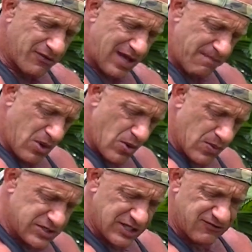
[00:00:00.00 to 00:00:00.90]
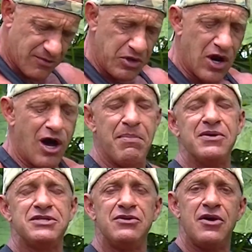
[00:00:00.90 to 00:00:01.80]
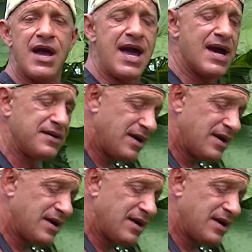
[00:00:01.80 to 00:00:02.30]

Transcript: that moves is from your elbow to your hand.